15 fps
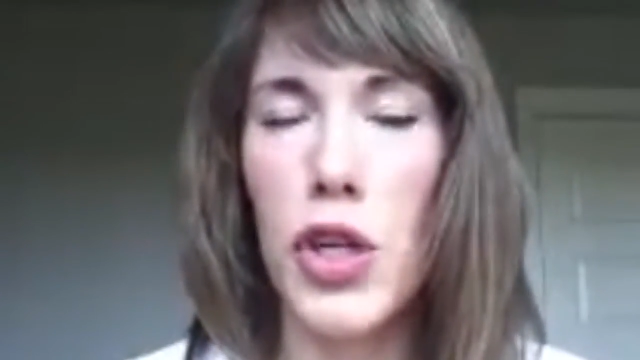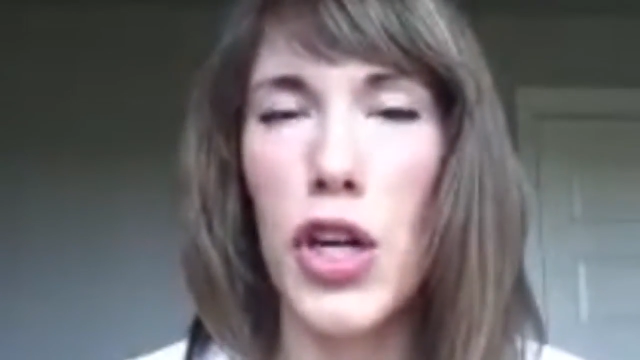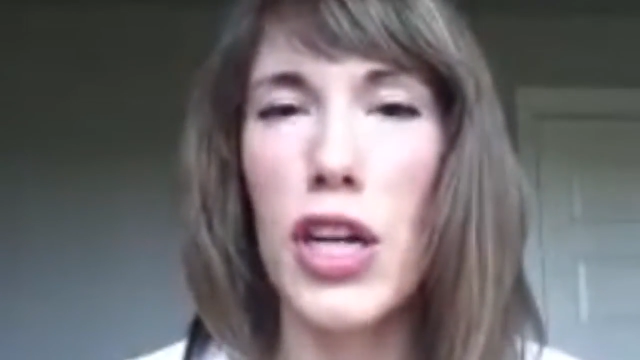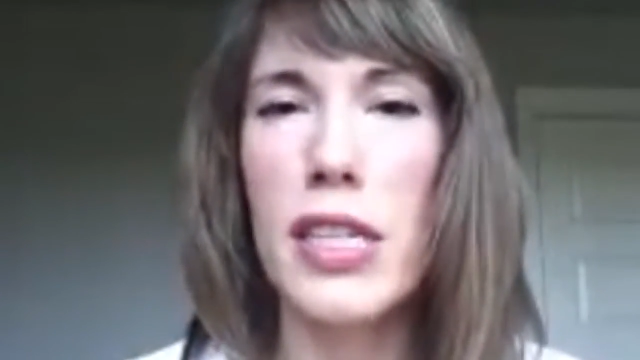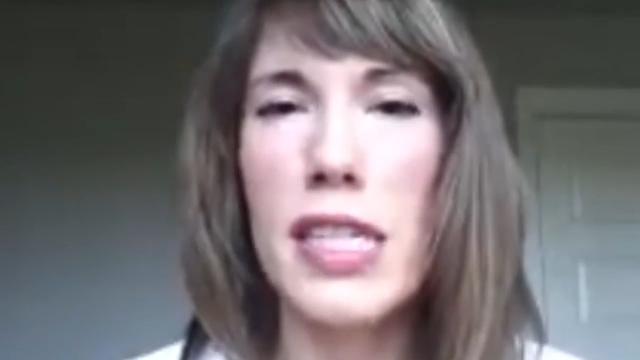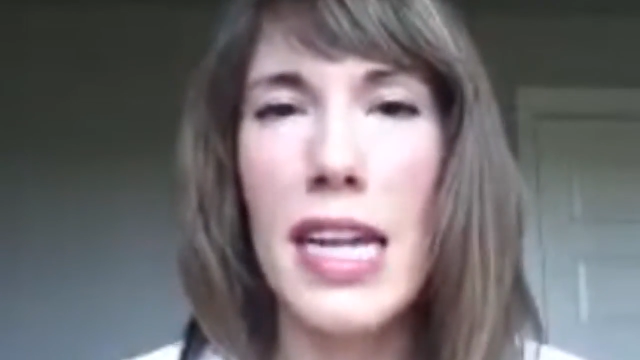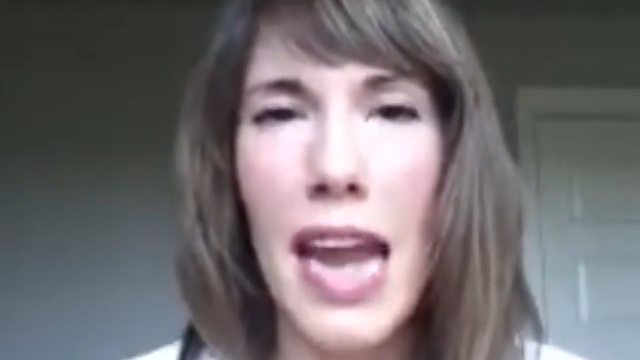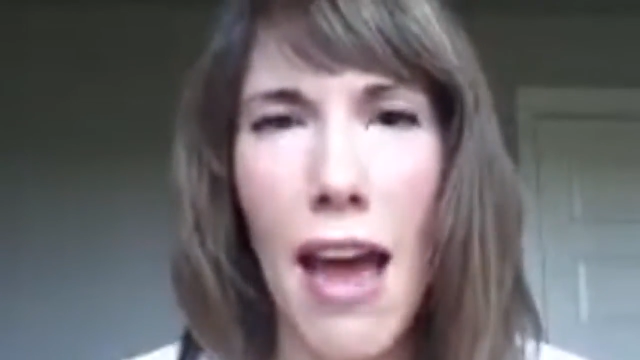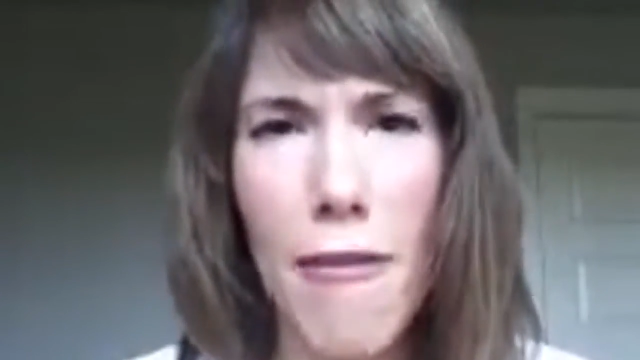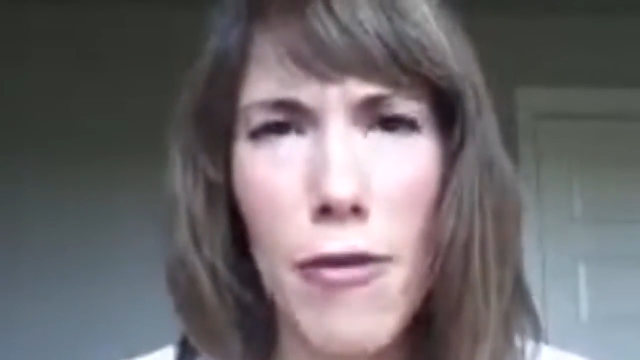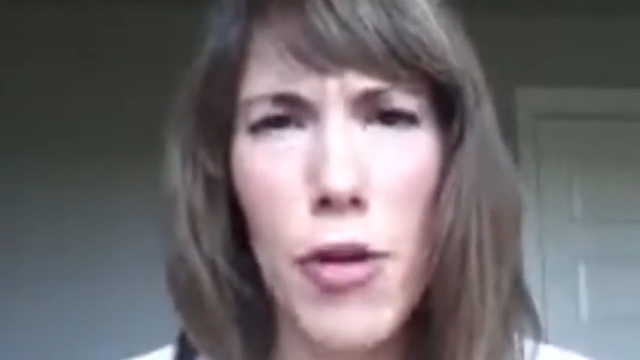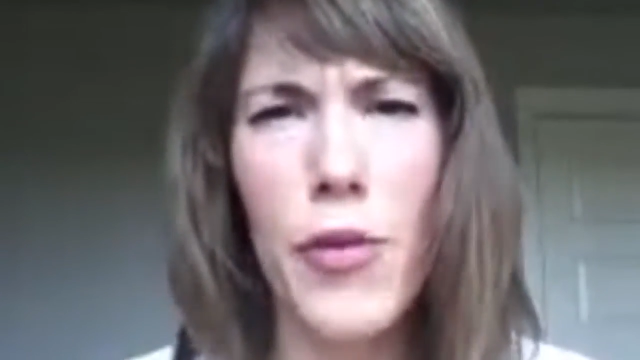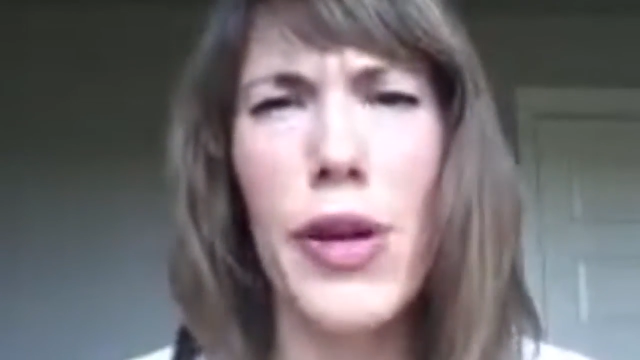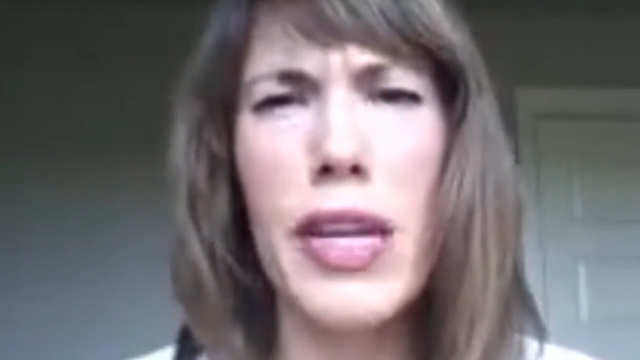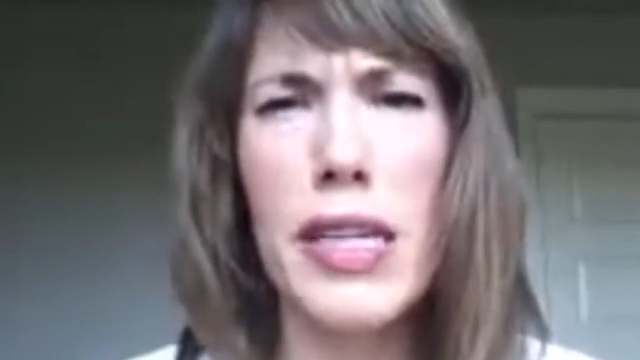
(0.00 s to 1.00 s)
is that
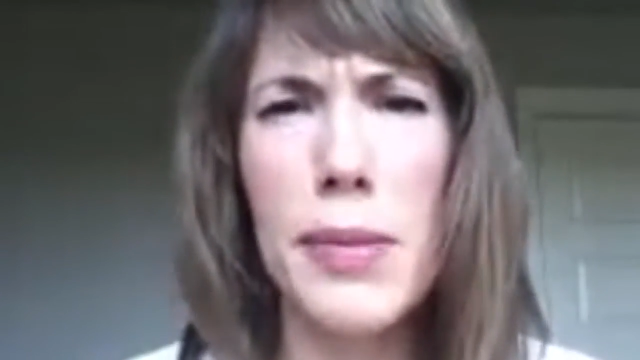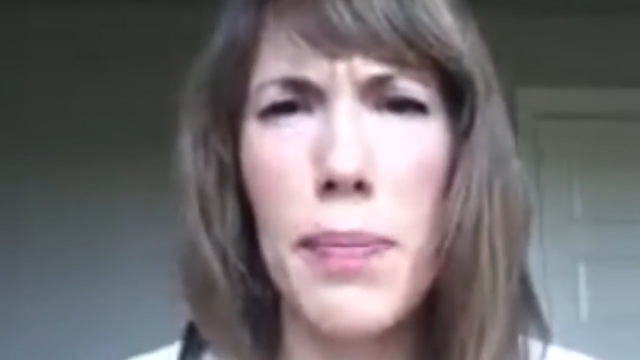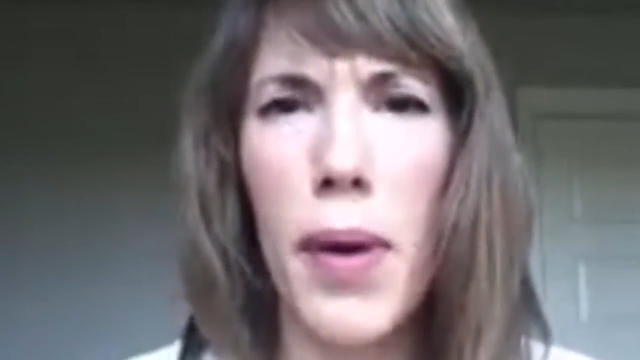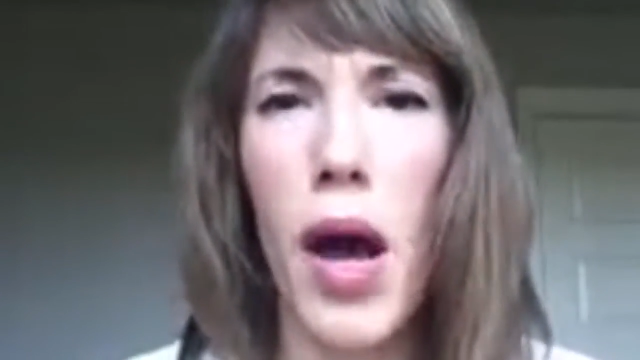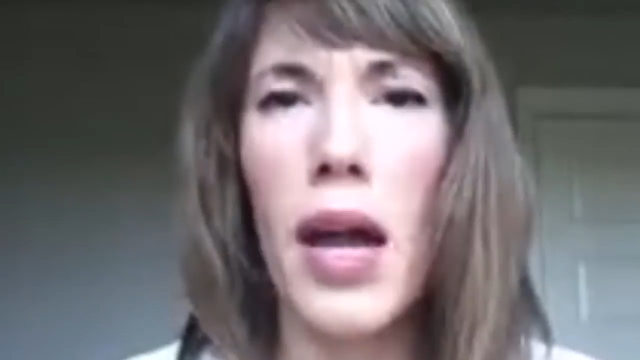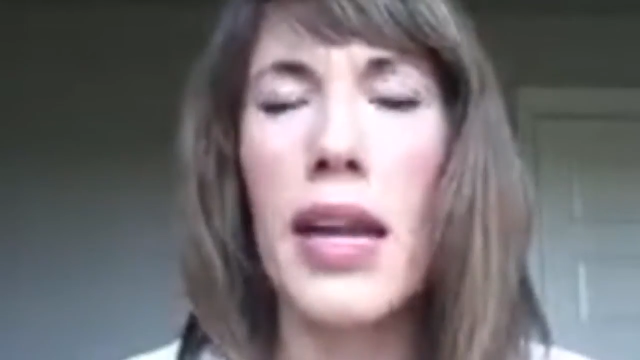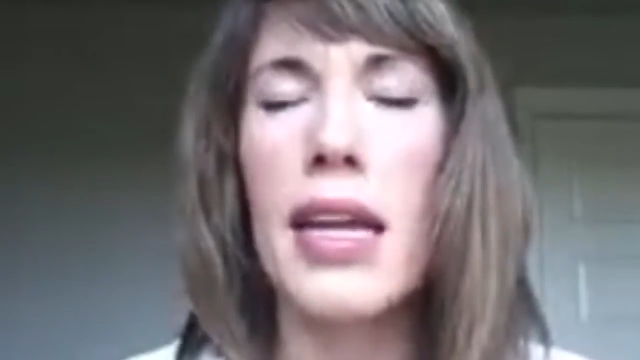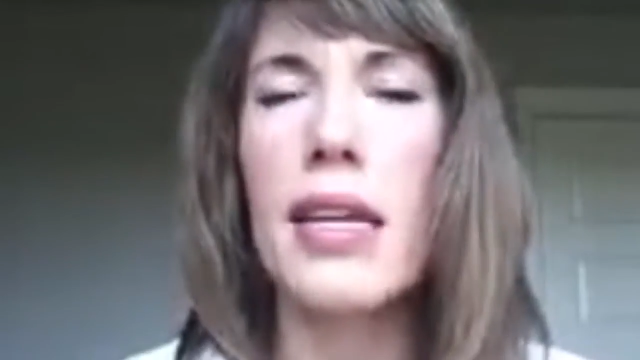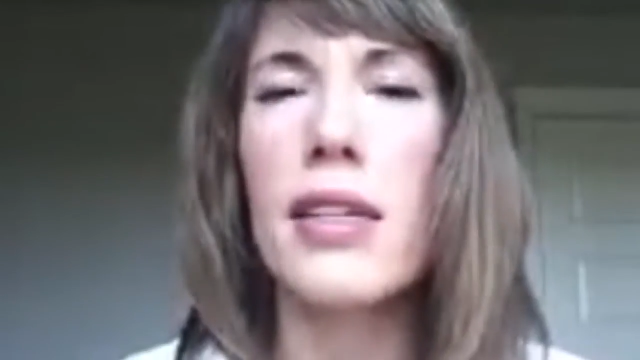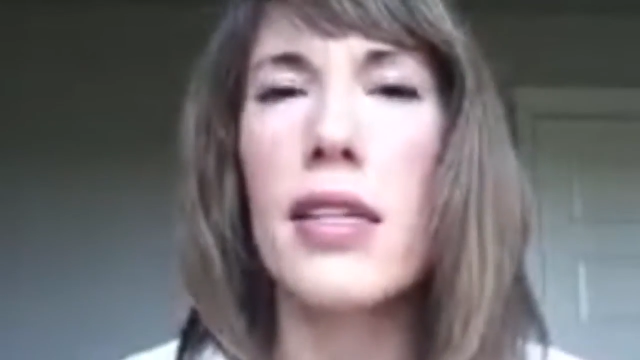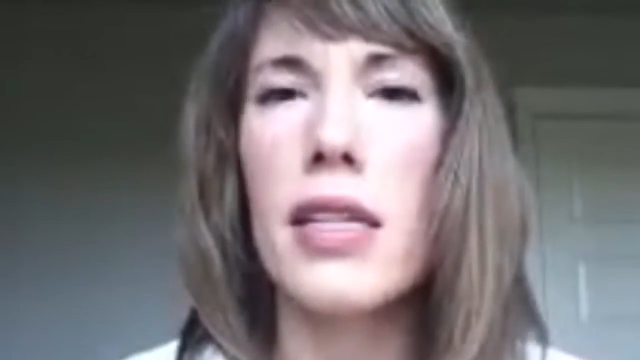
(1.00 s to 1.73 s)
everyone is bought into